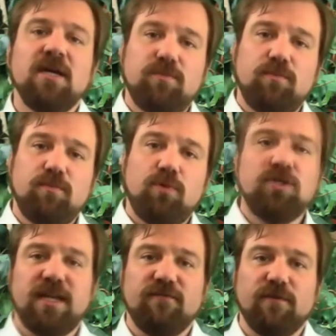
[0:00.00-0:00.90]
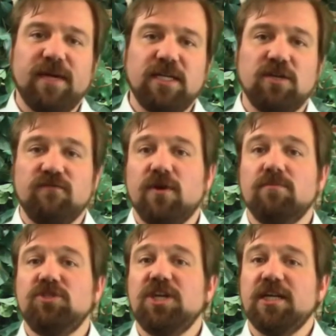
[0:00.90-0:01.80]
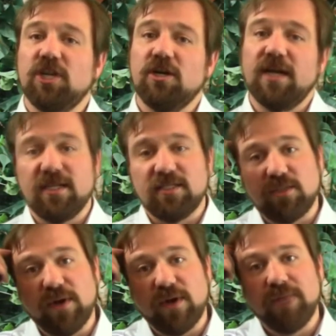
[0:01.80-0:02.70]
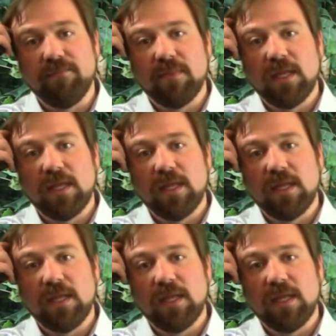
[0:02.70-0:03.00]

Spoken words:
to push that information from GHR to S3.